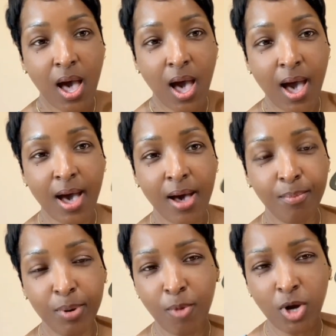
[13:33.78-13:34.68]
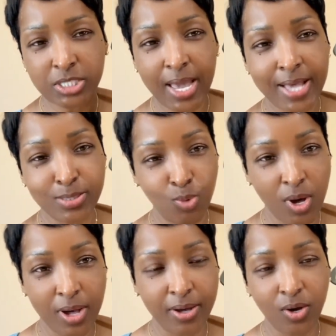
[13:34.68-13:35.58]
but Marsha has
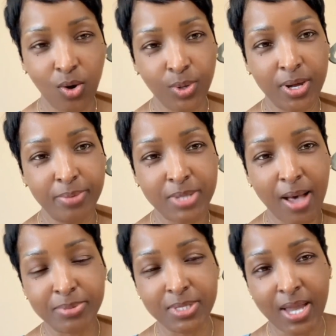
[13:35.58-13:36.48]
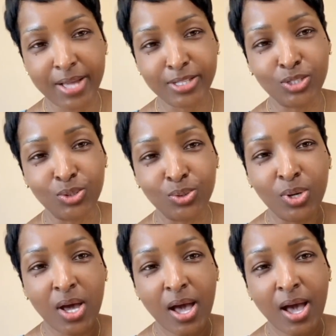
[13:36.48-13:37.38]
more going up top than I do.
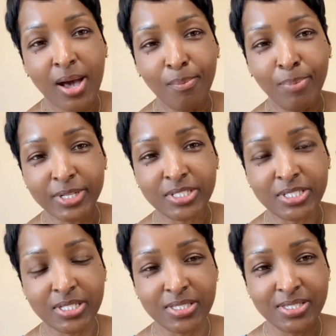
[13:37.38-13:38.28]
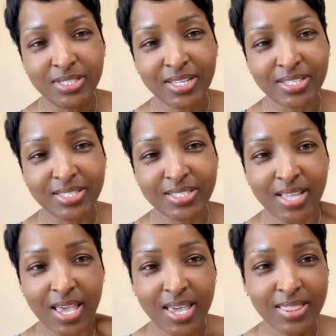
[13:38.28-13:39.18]
But she did
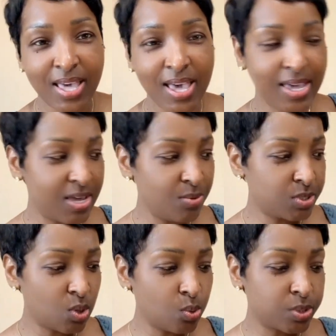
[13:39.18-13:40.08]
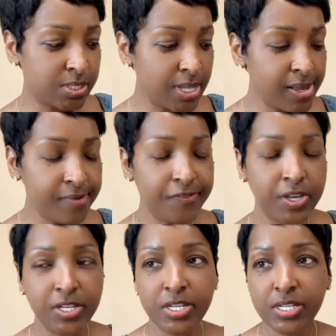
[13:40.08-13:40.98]
say that it was so stiff
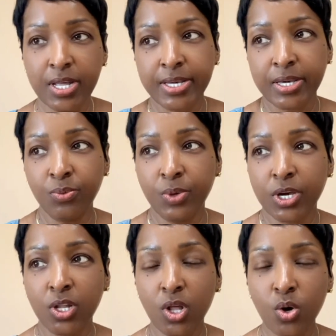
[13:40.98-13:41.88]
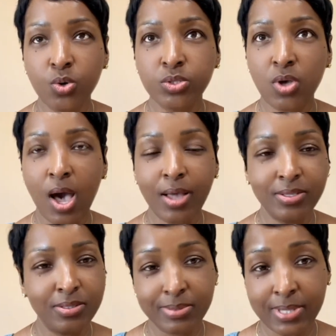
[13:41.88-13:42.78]
and it wouldn't close. So I
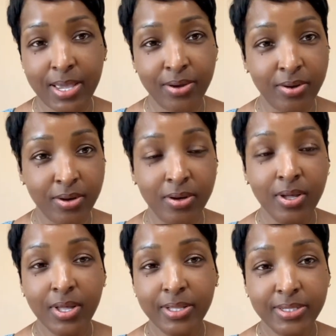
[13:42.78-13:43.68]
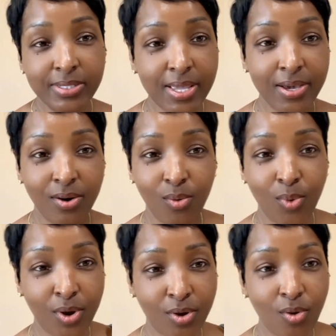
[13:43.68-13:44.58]
just was like, girl, this ain't gonna
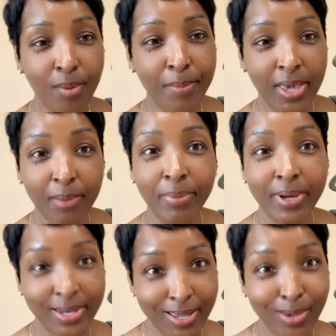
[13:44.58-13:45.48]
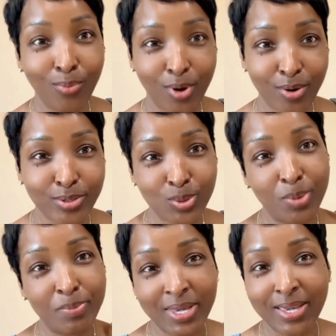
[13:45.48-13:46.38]
work on me. But it works on
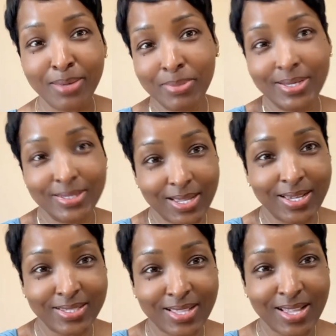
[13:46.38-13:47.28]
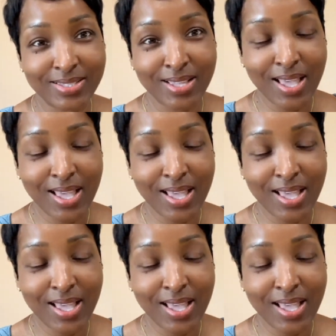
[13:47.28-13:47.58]
me because I guess that's